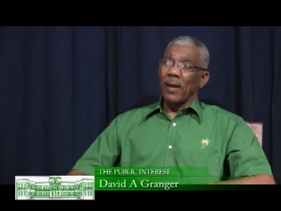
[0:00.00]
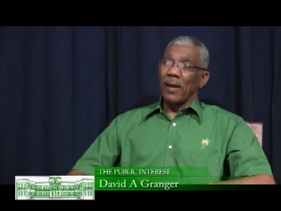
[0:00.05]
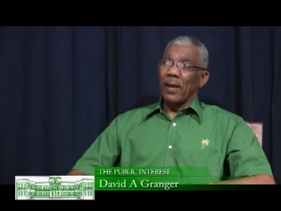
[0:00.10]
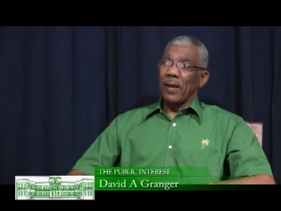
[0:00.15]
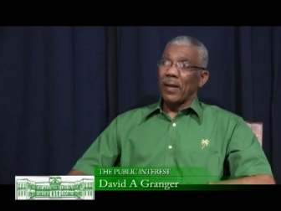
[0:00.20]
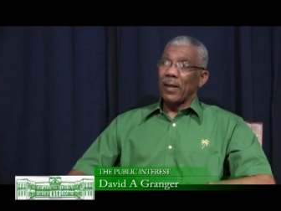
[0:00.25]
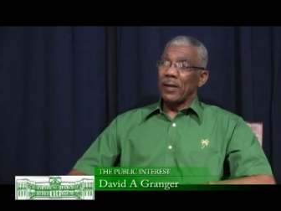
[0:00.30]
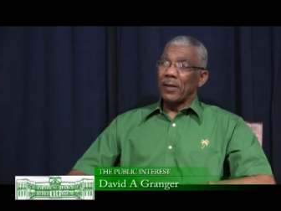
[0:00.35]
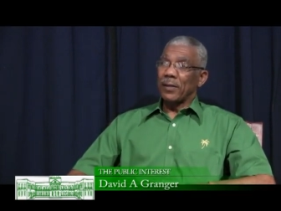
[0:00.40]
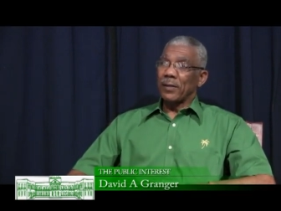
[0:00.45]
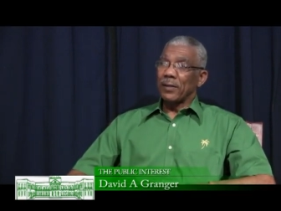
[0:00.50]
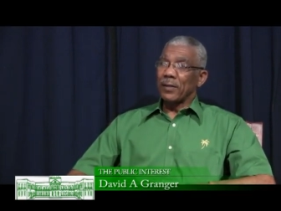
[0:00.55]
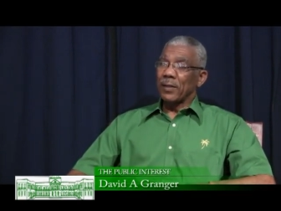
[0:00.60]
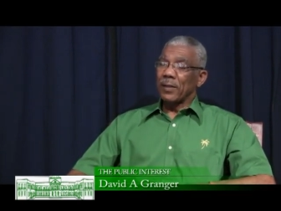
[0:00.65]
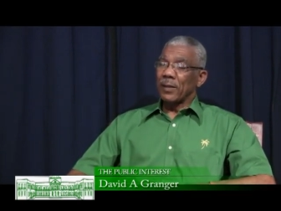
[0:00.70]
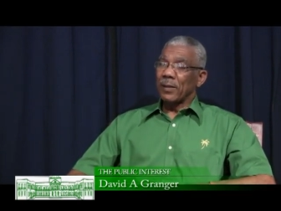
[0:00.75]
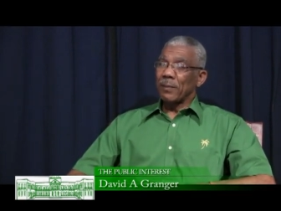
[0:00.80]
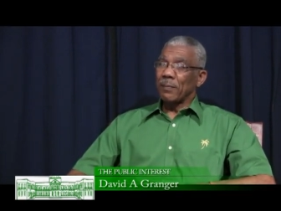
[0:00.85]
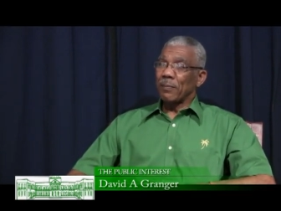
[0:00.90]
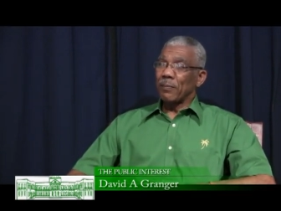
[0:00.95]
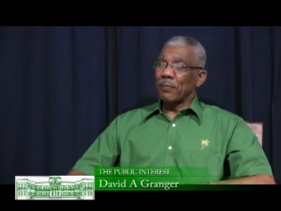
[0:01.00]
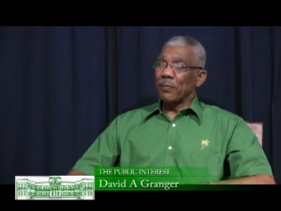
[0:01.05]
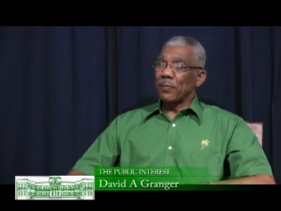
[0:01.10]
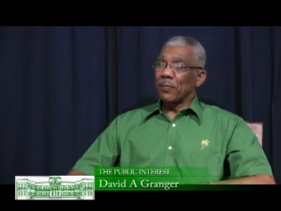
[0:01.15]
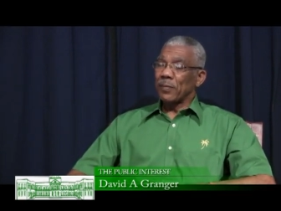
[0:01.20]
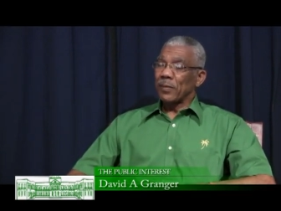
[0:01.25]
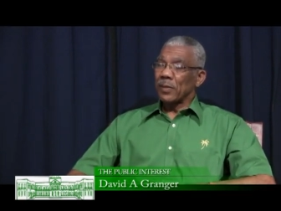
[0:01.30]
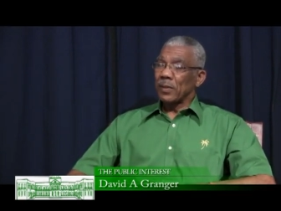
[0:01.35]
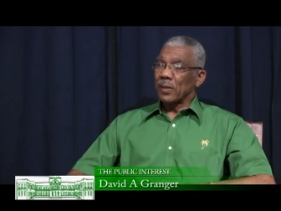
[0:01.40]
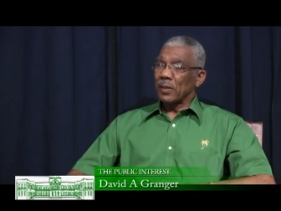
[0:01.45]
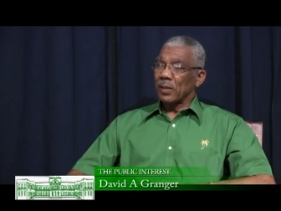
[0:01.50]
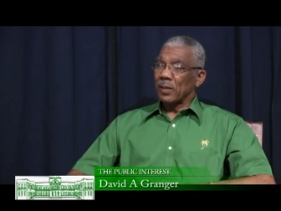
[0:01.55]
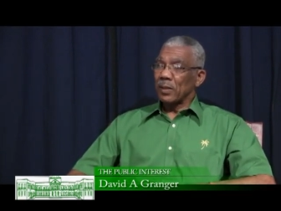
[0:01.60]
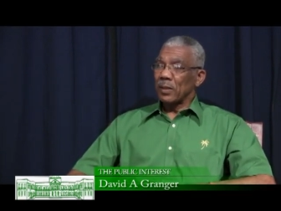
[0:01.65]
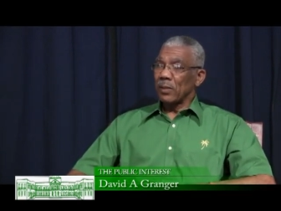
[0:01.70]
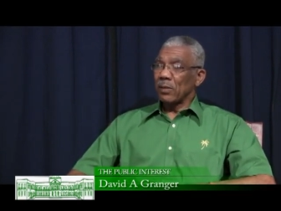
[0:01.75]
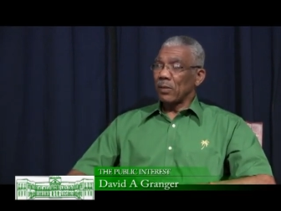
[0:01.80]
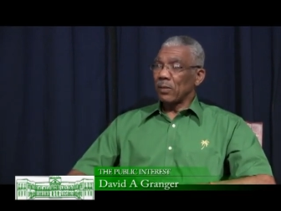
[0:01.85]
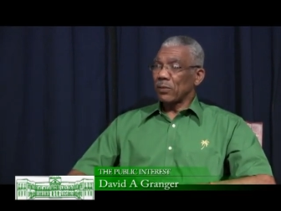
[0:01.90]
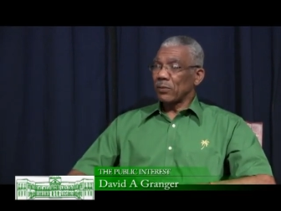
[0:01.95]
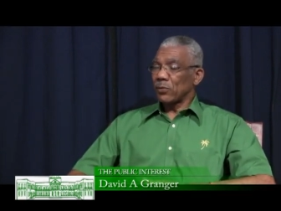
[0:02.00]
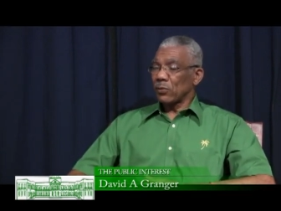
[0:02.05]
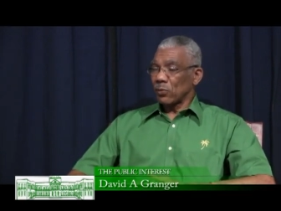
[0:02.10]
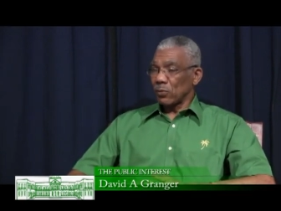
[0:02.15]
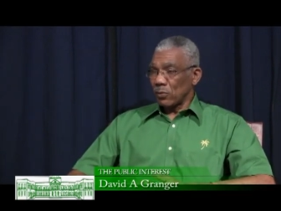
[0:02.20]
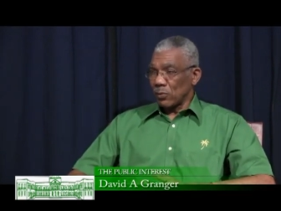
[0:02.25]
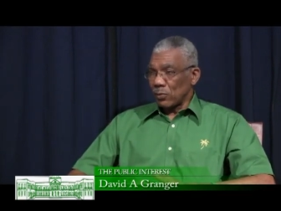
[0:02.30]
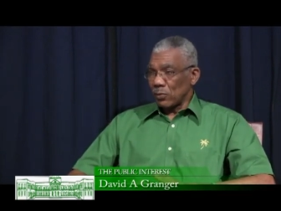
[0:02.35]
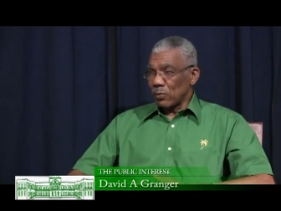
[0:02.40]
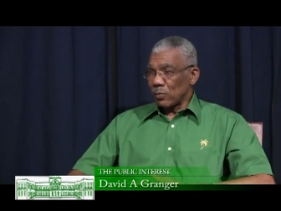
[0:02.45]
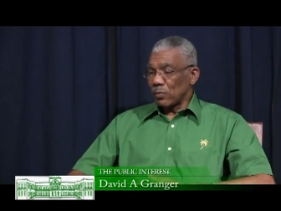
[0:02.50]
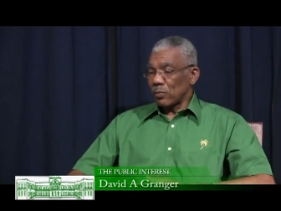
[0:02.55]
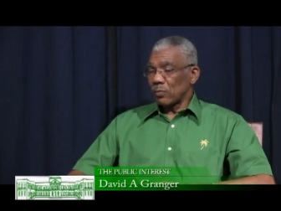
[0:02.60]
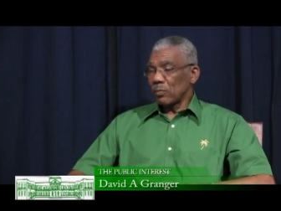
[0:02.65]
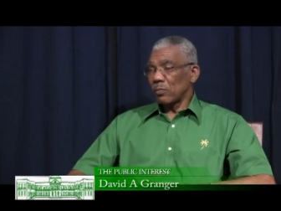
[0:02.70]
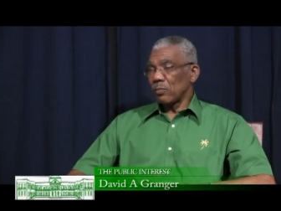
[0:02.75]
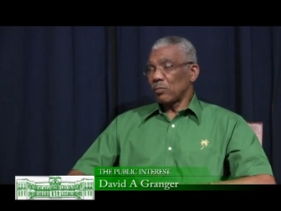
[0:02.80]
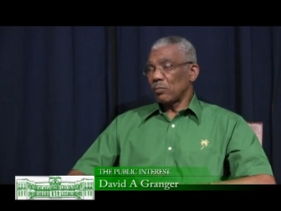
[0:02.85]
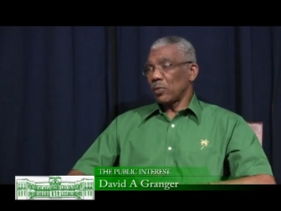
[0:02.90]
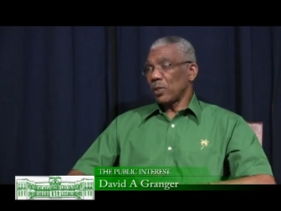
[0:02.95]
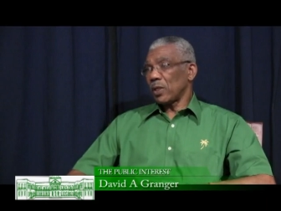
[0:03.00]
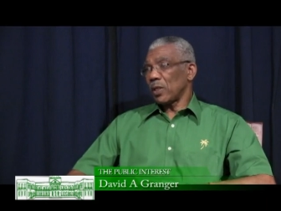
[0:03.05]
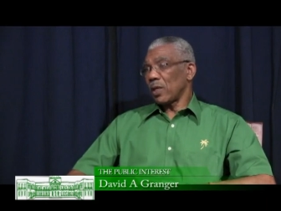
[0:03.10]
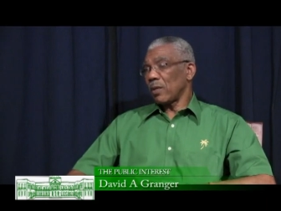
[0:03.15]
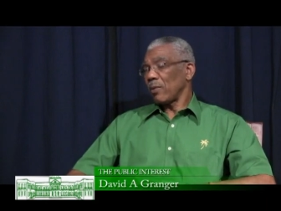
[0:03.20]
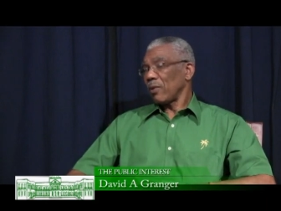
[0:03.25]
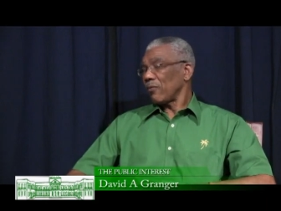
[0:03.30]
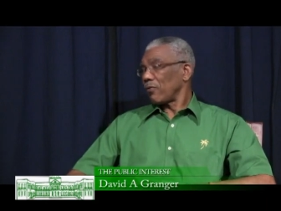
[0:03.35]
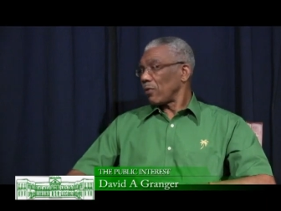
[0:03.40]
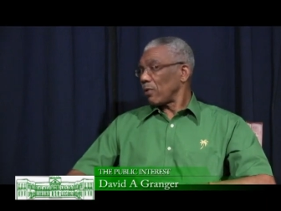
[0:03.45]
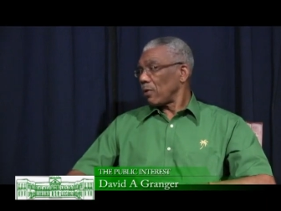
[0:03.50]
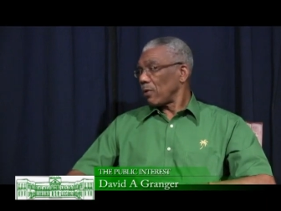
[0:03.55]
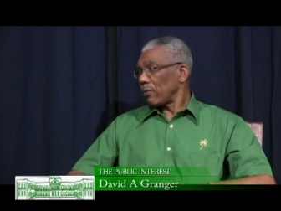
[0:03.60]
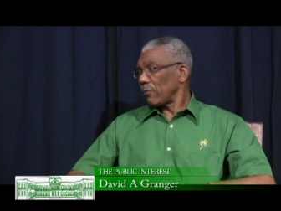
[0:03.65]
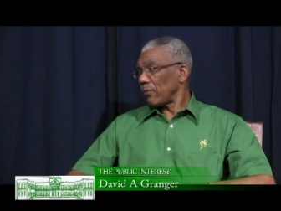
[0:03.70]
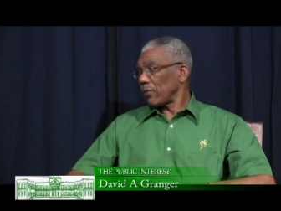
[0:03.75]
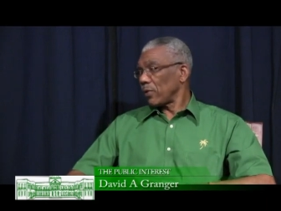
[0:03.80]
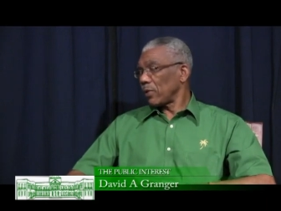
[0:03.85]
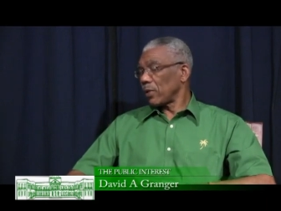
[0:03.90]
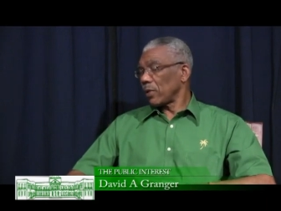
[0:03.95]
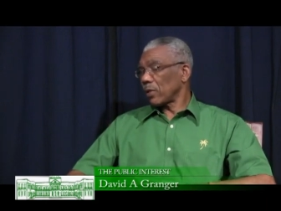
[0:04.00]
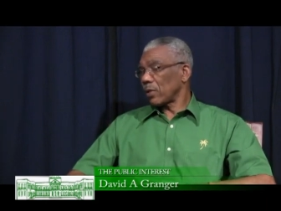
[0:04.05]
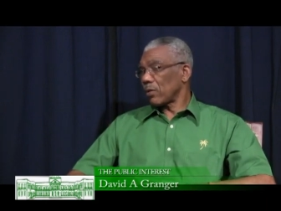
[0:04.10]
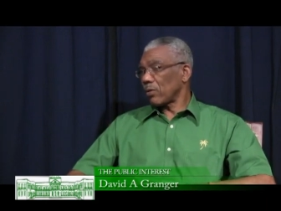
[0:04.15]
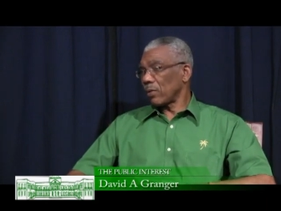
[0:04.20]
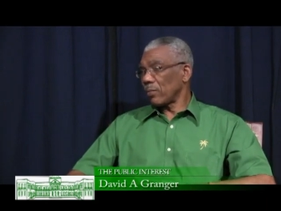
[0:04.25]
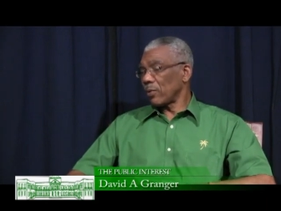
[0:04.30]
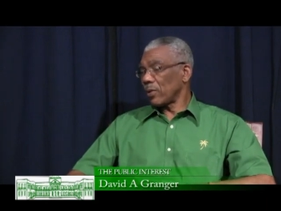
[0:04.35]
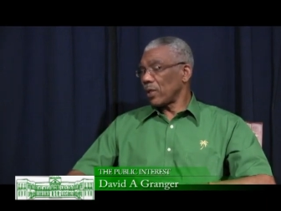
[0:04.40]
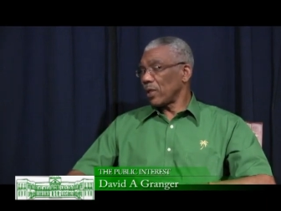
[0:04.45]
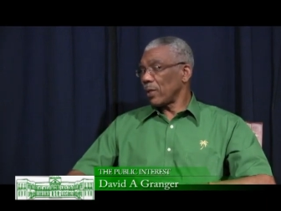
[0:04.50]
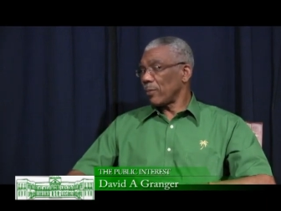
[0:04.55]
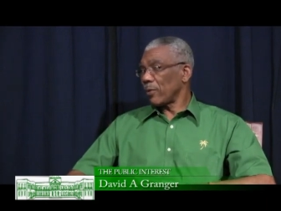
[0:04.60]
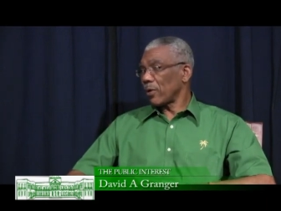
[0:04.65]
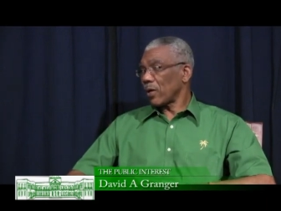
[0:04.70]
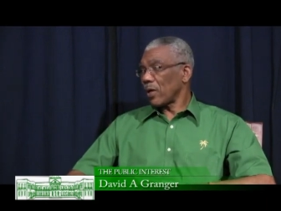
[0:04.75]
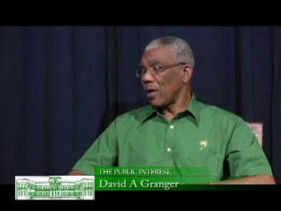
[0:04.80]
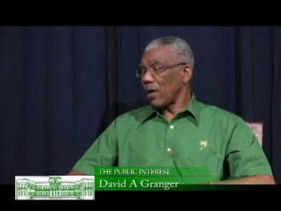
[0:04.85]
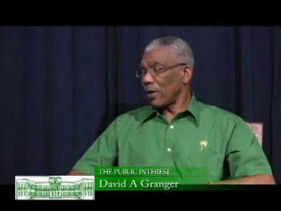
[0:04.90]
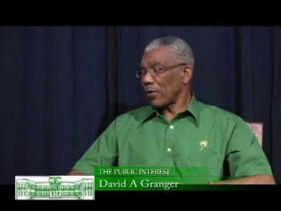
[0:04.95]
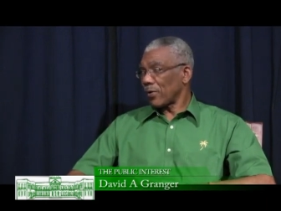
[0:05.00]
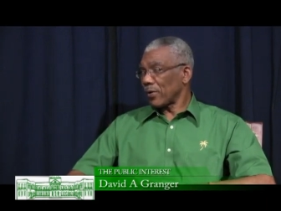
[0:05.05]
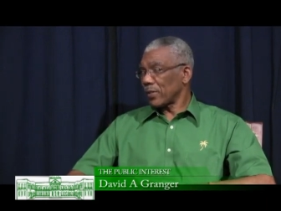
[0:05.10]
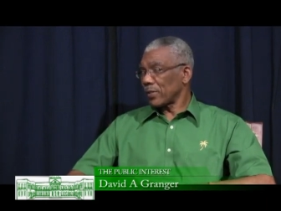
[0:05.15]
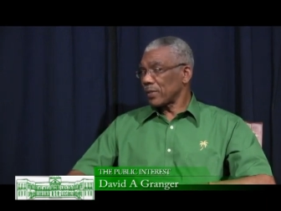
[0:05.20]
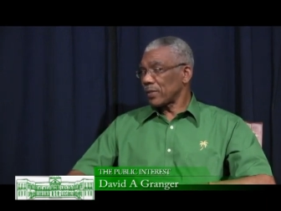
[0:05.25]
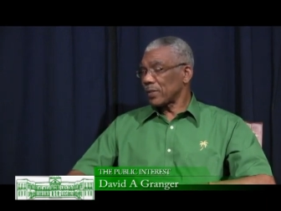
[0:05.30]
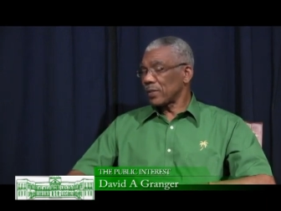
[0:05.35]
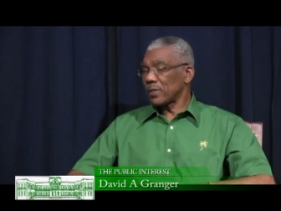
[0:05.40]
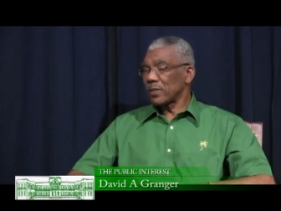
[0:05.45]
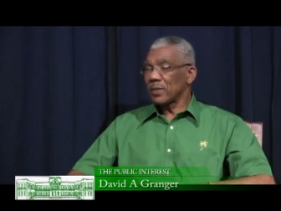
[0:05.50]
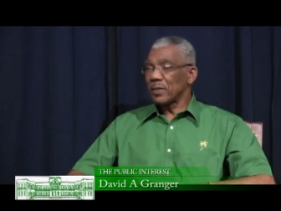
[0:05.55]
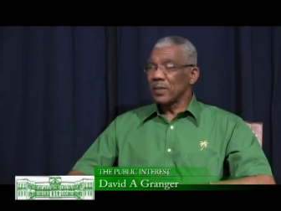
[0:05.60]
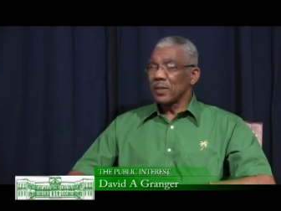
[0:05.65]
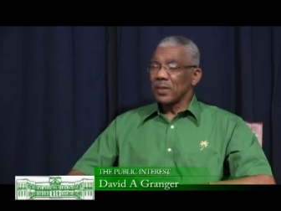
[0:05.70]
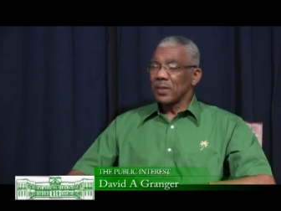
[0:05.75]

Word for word: And um, he also became involved in the Caribbean Labor Congress.